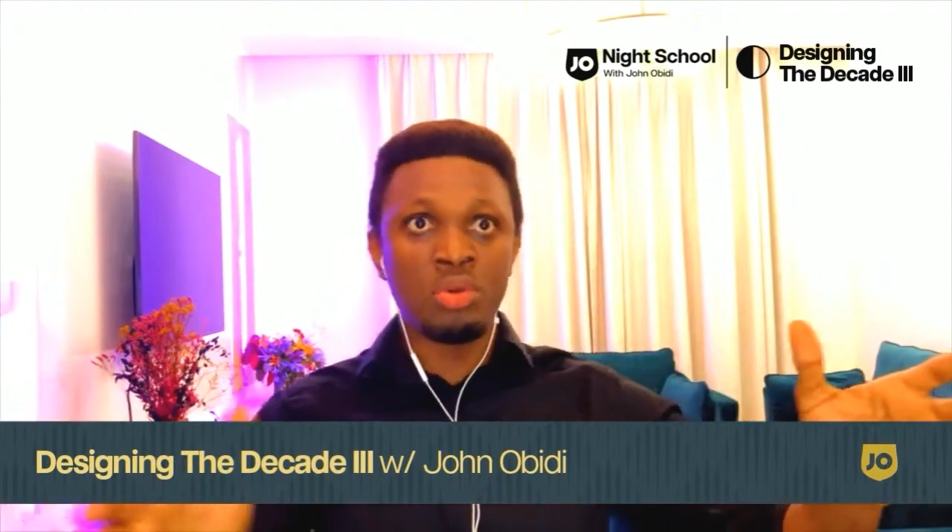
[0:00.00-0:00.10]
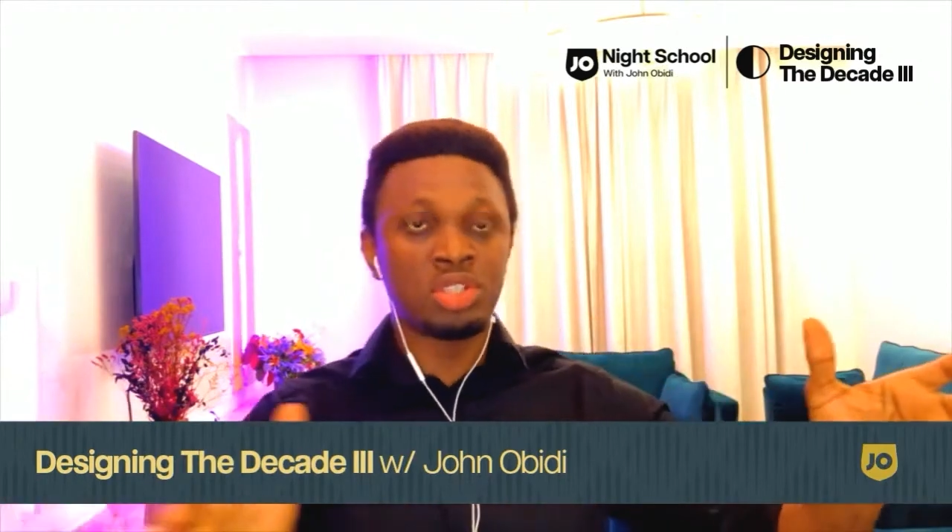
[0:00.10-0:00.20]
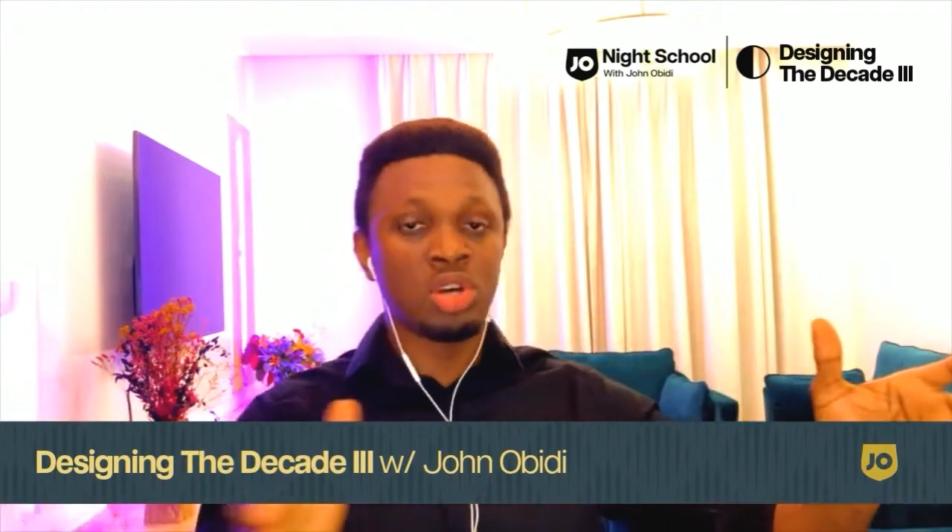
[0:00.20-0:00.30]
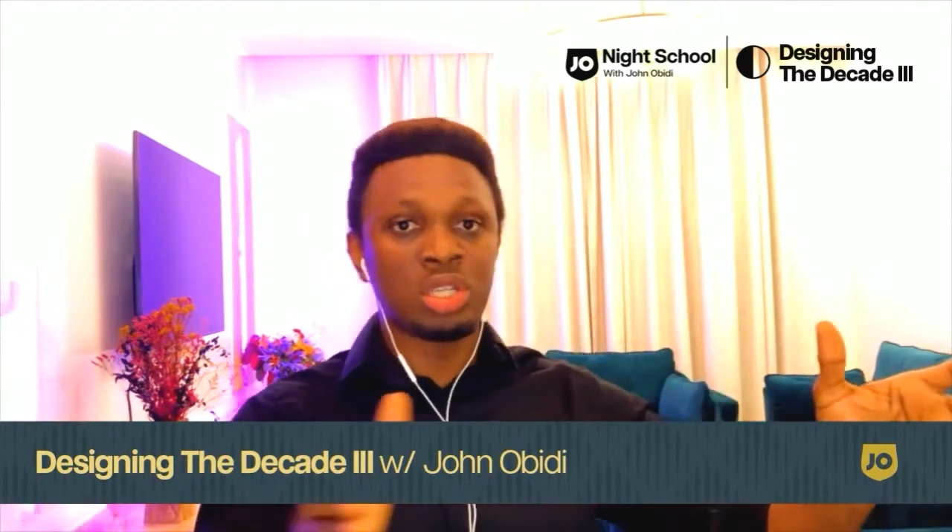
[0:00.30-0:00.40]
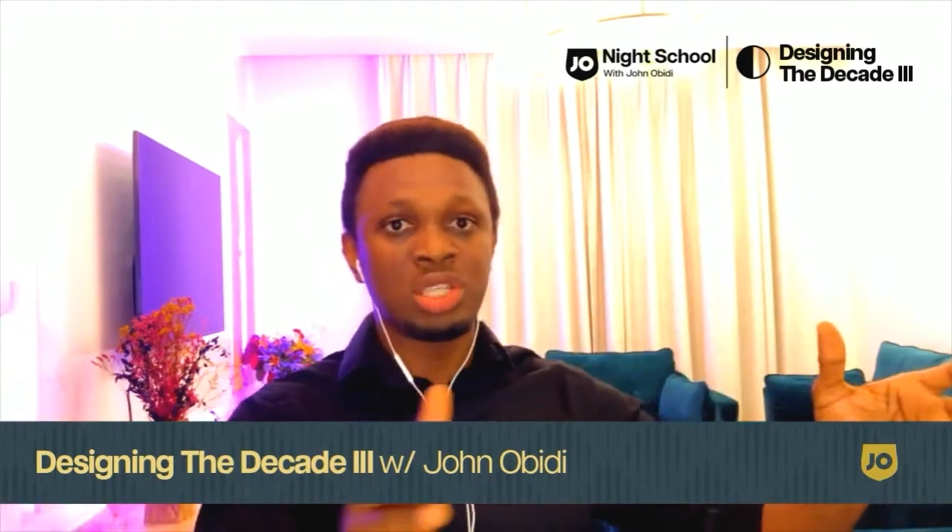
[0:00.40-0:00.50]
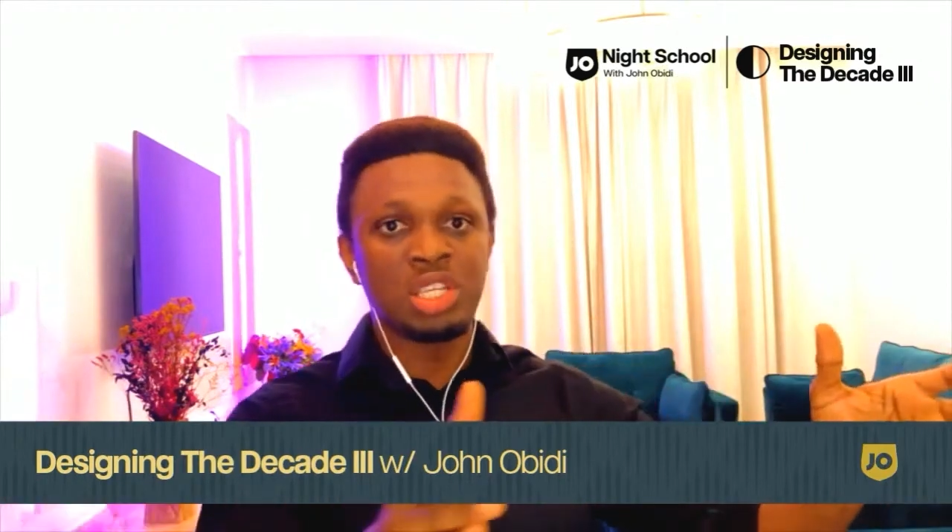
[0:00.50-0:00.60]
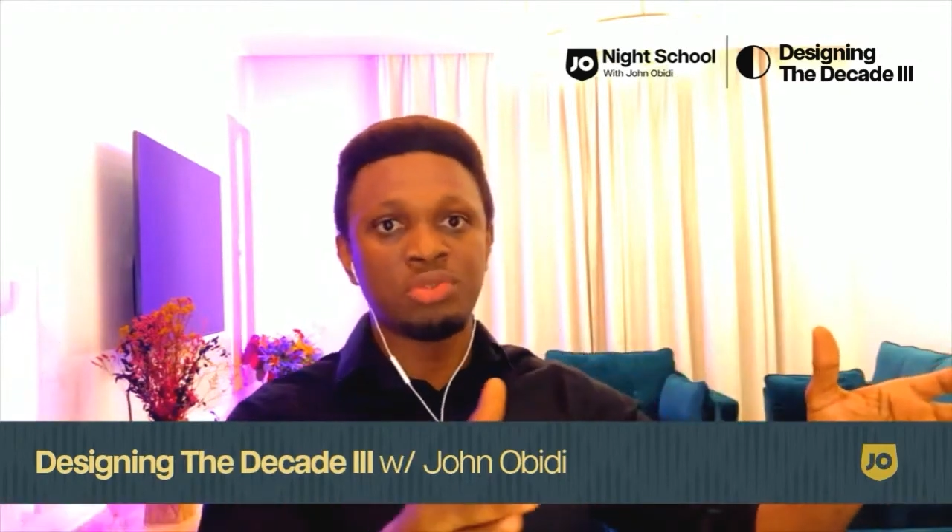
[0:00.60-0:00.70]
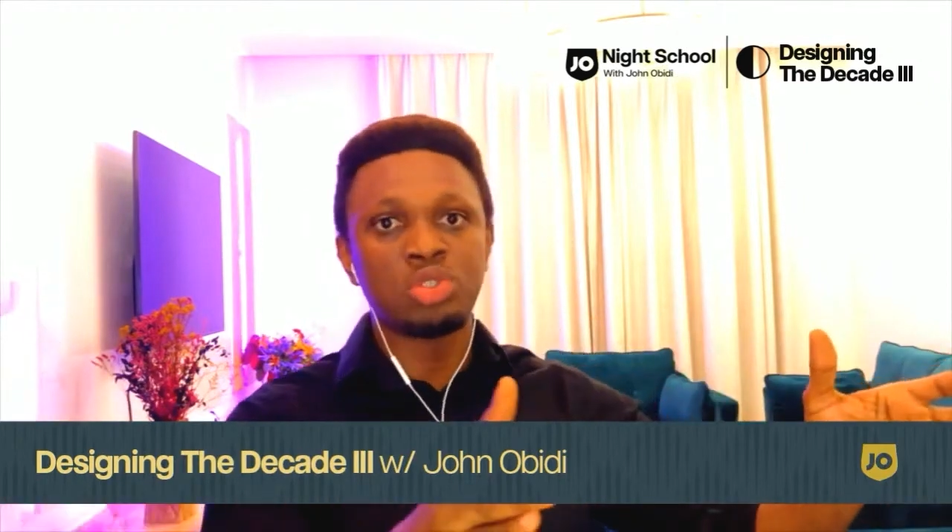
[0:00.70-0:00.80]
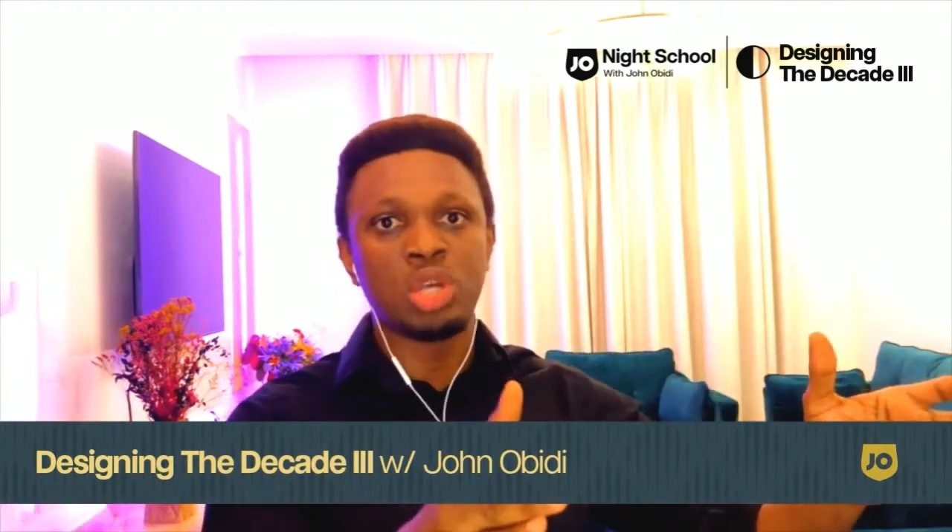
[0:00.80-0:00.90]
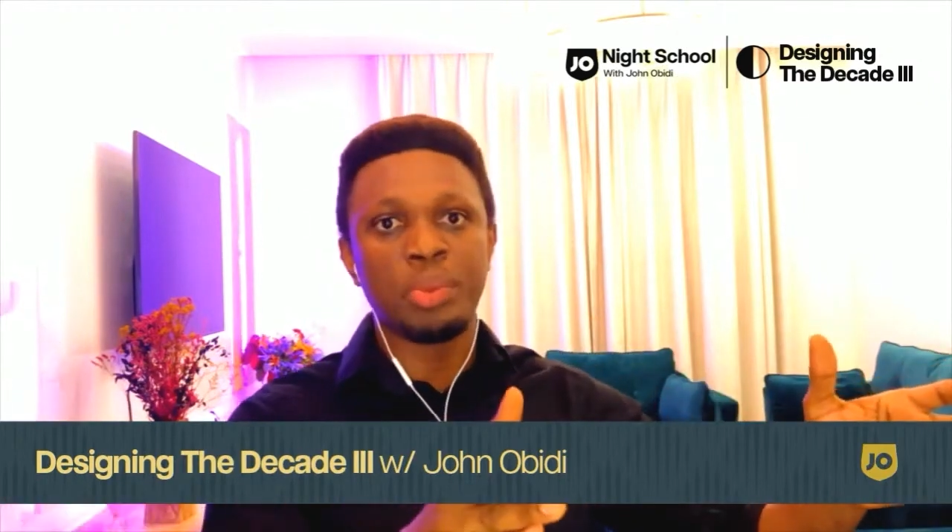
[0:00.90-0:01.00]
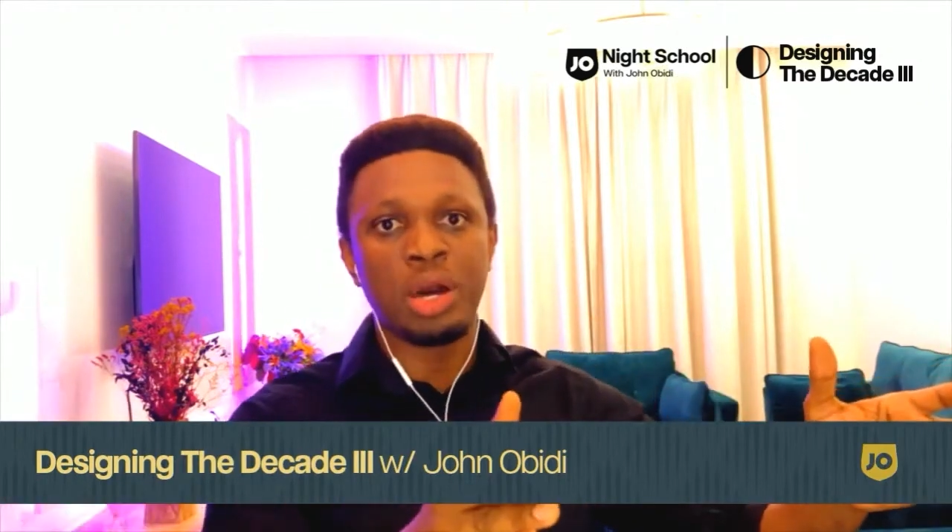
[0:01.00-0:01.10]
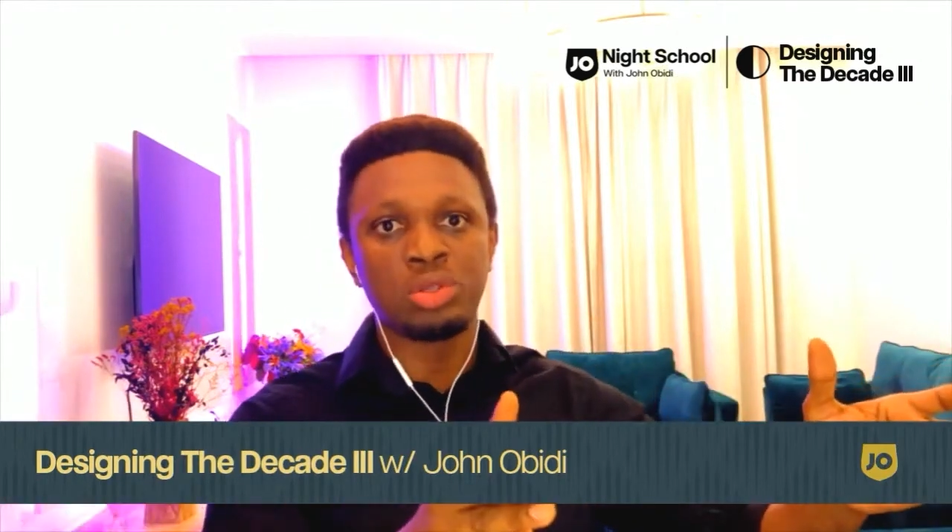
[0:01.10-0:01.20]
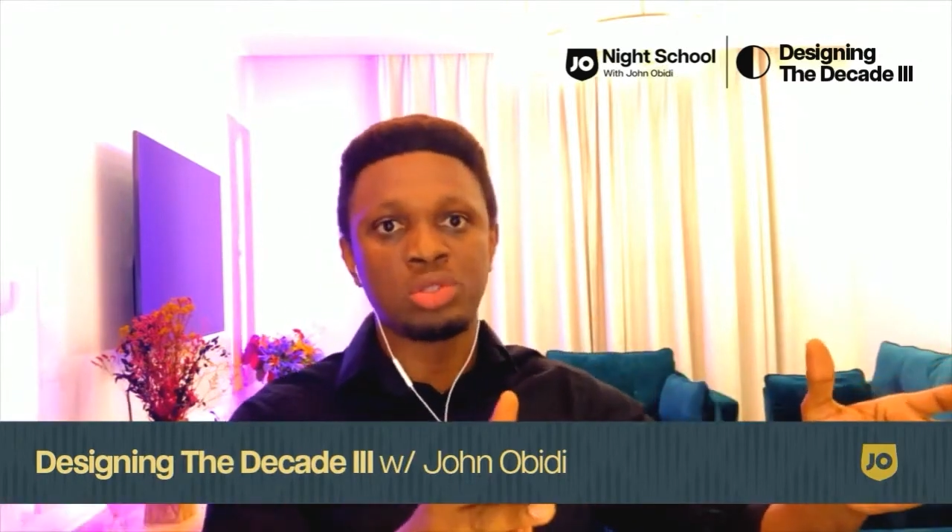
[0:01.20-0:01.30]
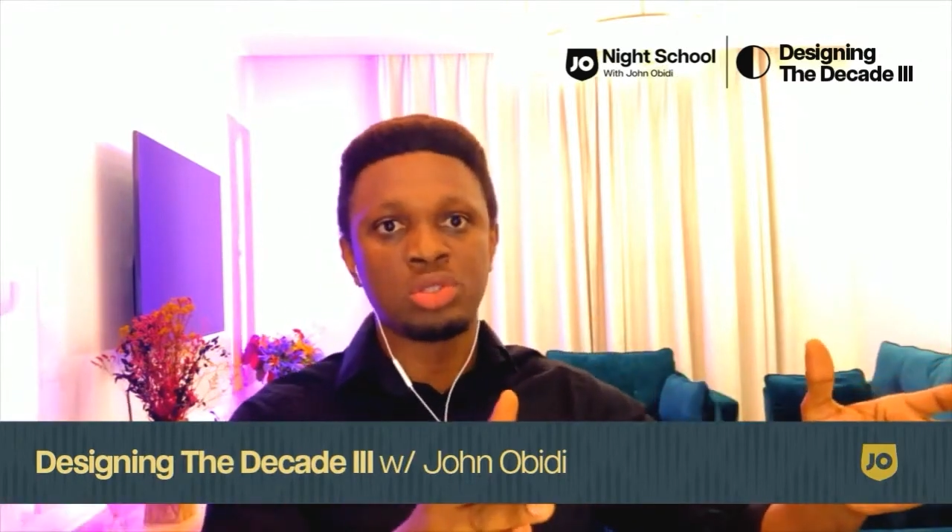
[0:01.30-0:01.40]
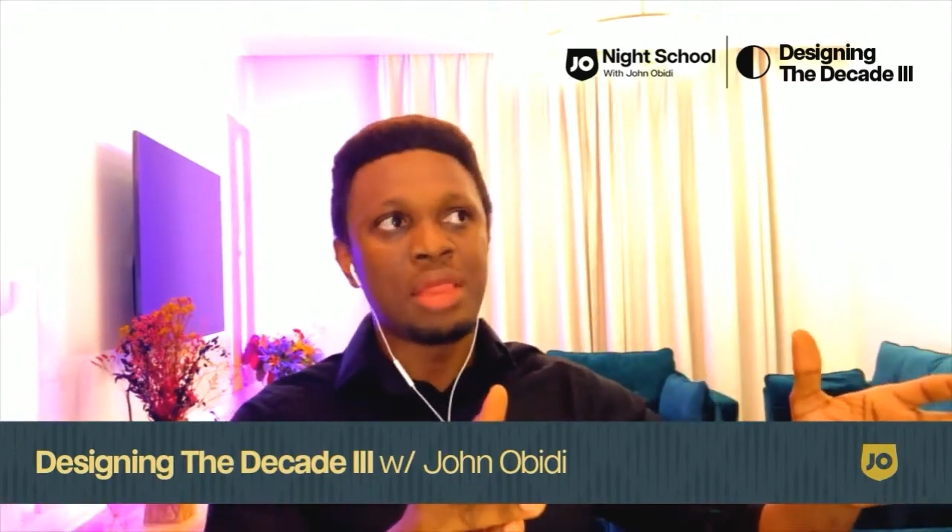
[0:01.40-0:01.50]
the successful dropouts,